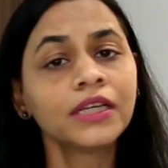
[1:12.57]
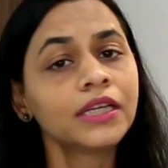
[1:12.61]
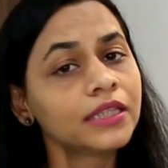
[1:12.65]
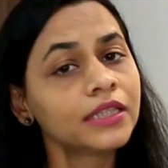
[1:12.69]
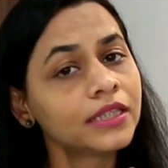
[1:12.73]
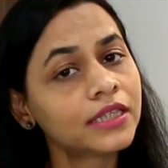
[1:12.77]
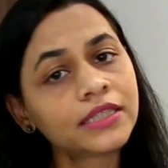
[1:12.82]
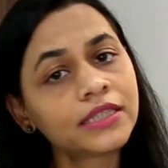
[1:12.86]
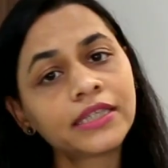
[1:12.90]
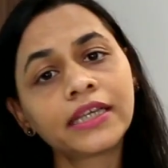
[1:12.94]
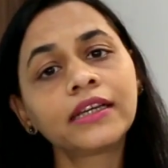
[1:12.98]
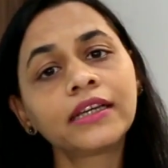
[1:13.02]

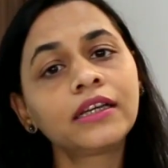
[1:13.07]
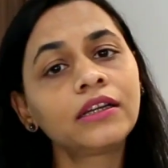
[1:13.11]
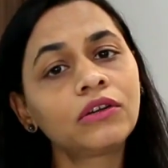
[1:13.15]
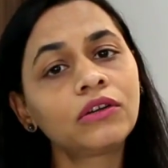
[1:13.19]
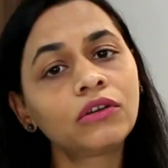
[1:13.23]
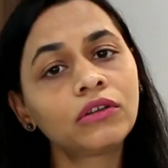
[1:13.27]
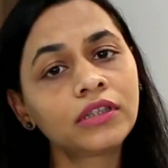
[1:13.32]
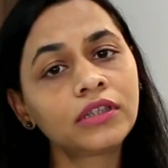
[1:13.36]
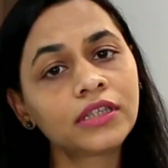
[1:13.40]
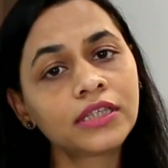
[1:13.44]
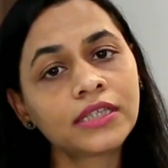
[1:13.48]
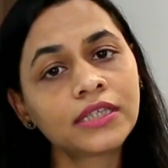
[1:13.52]
The second
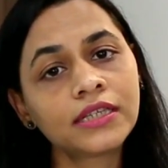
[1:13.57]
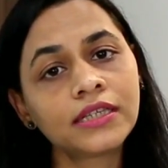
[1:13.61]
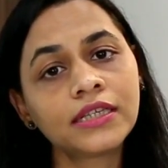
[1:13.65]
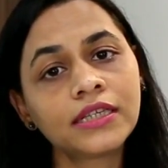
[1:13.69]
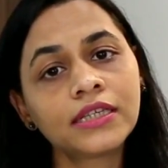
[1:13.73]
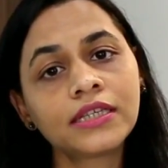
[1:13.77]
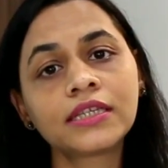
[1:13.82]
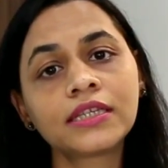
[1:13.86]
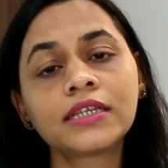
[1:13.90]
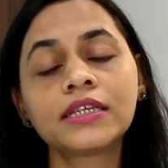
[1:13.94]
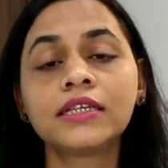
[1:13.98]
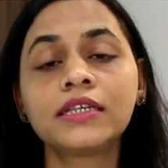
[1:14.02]
on this
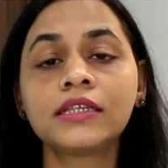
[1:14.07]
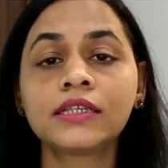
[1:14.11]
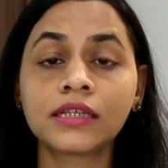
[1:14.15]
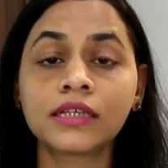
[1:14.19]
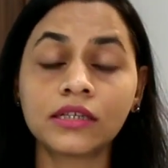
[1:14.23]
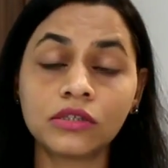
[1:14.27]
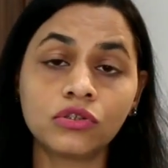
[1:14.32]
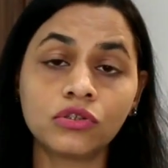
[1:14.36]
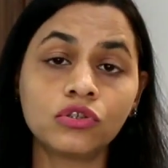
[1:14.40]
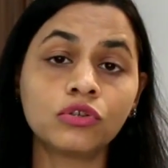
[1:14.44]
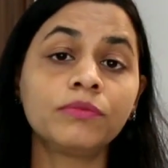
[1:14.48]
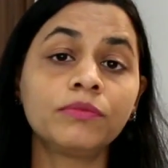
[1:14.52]
list is
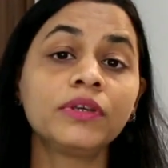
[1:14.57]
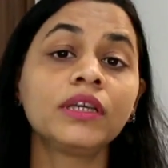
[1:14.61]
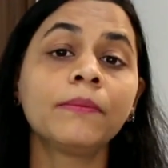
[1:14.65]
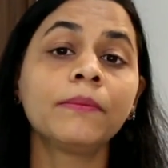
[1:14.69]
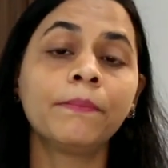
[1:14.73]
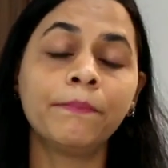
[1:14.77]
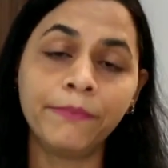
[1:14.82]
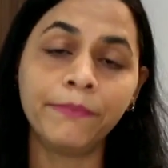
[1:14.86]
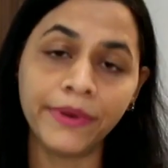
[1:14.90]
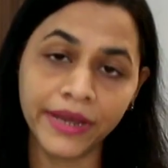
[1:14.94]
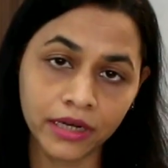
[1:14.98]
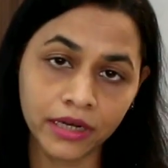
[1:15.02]

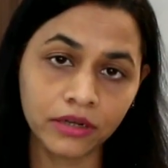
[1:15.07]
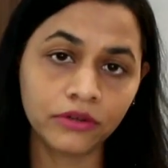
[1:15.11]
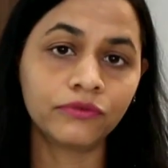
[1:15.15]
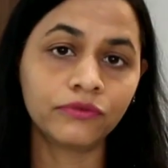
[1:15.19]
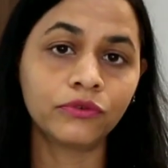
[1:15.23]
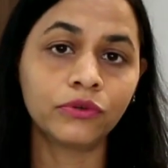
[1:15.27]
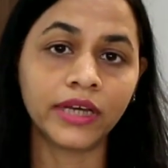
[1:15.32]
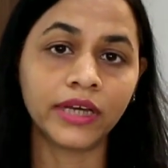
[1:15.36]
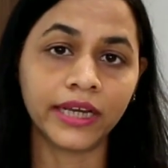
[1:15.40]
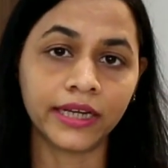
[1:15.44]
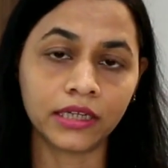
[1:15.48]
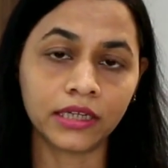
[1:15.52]
consuming baked
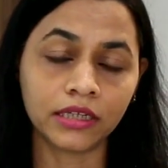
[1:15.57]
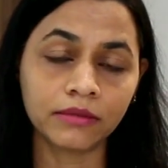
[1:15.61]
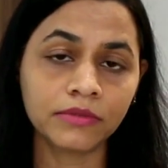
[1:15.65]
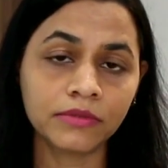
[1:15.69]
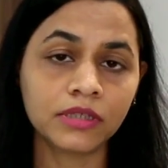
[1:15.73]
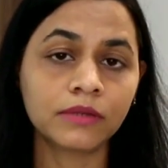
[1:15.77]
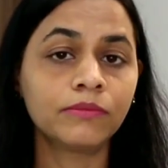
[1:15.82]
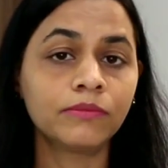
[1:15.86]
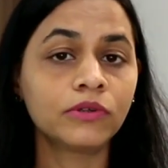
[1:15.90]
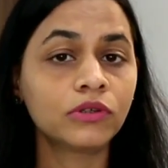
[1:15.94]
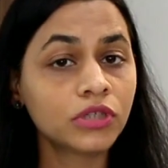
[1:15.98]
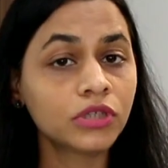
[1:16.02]
food items,
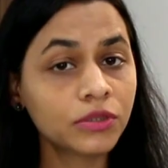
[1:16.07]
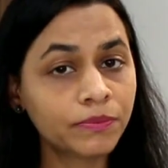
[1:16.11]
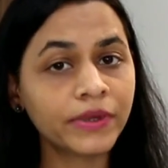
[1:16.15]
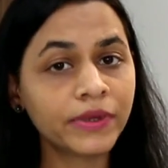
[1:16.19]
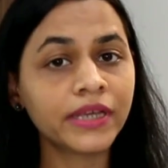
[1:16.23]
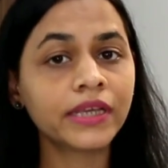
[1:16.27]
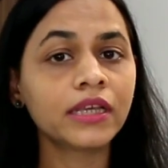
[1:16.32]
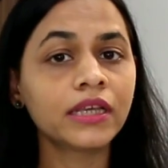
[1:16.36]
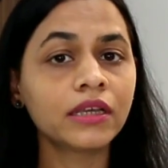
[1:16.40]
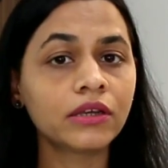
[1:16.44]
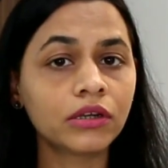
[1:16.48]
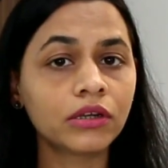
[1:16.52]
because
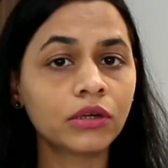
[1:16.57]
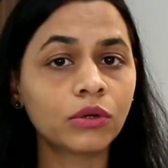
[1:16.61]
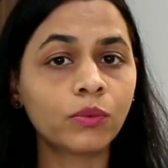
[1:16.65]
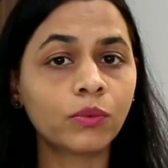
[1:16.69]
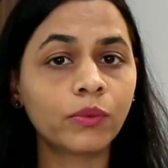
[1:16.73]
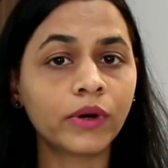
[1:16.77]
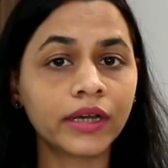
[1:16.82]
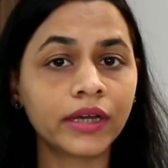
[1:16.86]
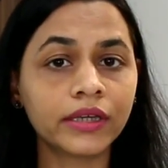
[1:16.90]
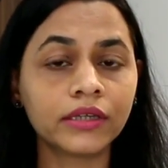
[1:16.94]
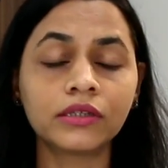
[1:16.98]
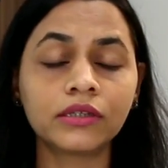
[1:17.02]
baking
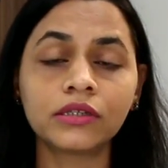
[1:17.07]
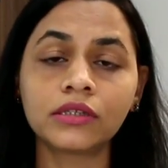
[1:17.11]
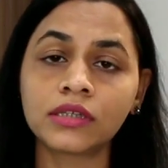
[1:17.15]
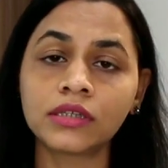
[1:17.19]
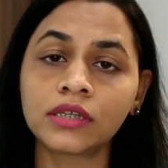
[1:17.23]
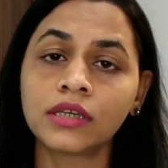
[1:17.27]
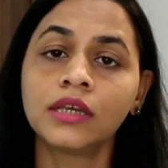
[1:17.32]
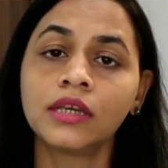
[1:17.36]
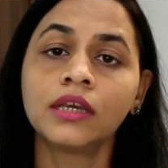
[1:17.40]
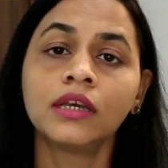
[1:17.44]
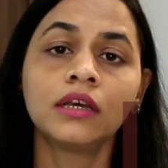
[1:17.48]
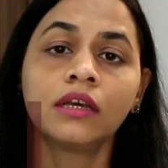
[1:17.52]

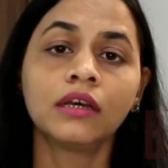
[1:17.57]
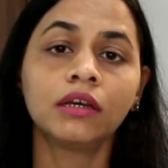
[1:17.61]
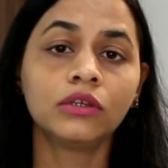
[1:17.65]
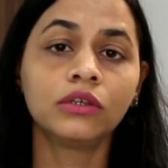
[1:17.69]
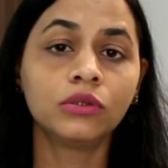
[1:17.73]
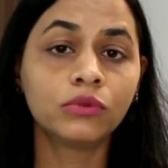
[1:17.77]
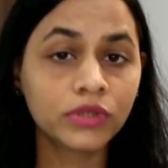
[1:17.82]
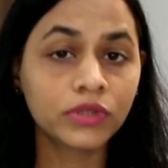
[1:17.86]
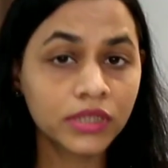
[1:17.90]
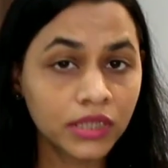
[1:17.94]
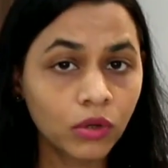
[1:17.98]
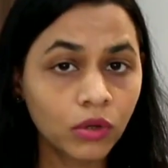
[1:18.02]
requires
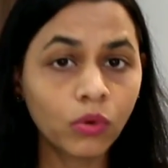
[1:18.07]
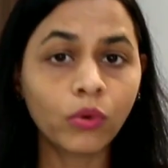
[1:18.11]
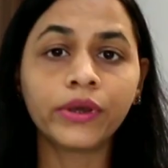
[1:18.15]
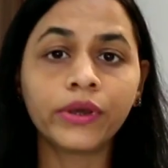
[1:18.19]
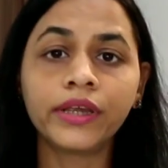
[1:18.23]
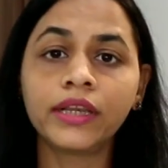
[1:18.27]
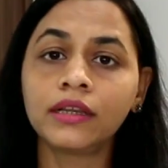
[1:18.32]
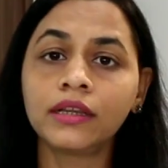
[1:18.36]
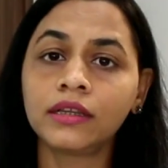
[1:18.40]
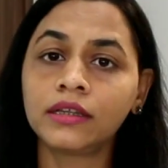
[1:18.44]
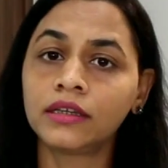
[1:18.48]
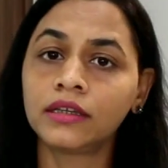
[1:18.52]
using
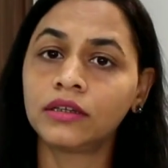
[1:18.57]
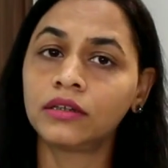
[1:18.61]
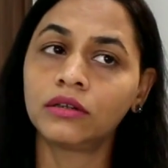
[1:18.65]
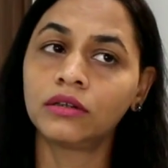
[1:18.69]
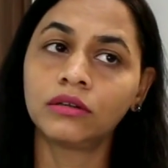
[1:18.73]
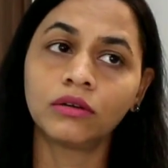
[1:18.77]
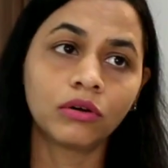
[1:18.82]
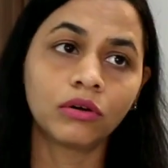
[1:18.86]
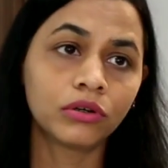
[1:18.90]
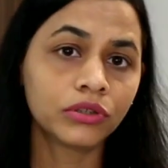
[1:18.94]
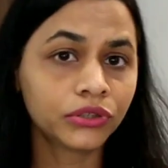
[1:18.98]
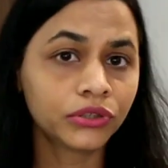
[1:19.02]
oil
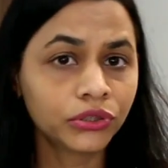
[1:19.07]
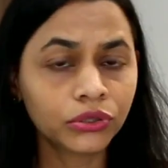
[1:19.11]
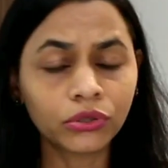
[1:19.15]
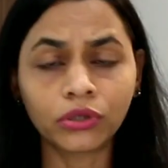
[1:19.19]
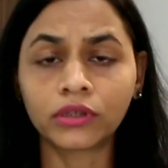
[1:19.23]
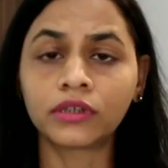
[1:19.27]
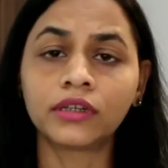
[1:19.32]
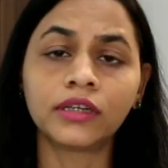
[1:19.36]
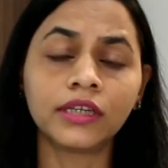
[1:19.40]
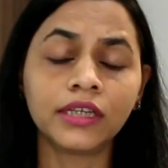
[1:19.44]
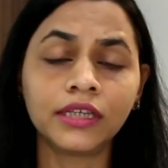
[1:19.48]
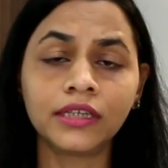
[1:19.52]
or
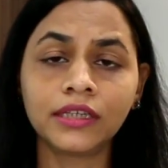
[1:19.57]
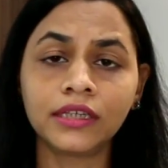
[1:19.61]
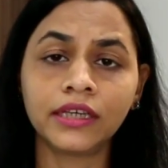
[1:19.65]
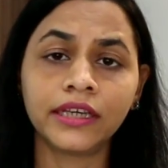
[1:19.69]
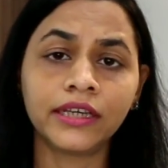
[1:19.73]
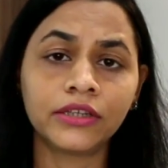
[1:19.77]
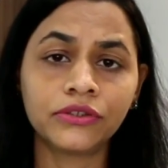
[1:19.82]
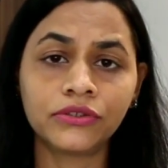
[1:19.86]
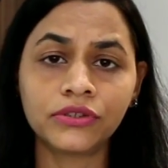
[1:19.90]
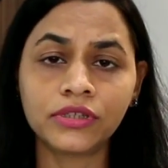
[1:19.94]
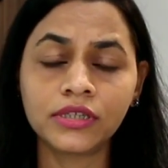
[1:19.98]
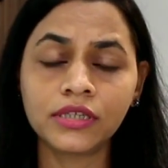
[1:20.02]
shortening
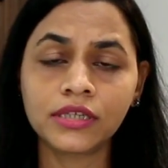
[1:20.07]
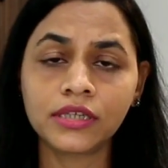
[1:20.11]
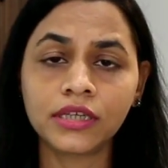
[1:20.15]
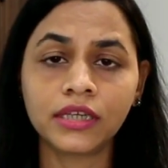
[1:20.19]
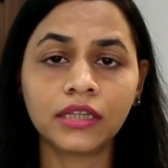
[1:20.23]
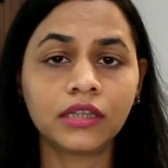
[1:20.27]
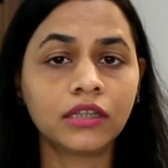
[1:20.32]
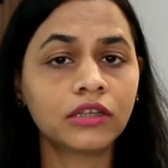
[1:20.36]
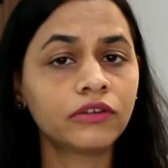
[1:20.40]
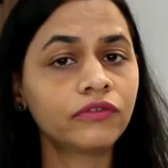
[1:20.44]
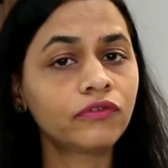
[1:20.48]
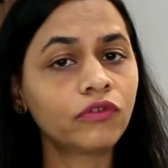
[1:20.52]
agents
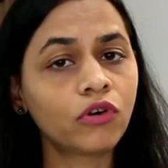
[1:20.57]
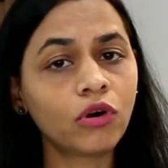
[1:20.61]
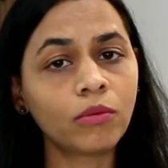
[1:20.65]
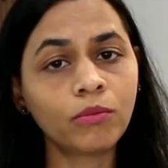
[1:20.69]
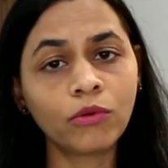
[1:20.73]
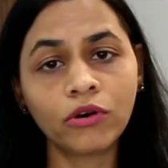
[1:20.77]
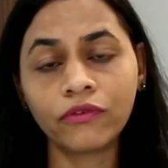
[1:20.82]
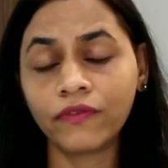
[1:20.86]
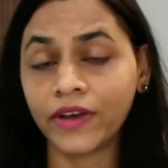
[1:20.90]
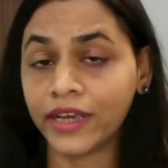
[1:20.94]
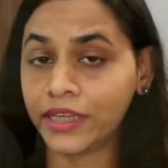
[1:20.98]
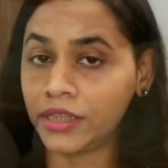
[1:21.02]
in the form
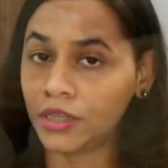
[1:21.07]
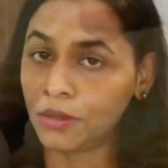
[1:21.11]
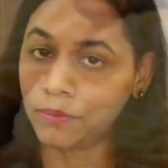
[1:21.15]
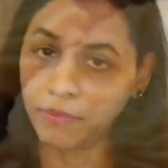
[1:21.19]
of either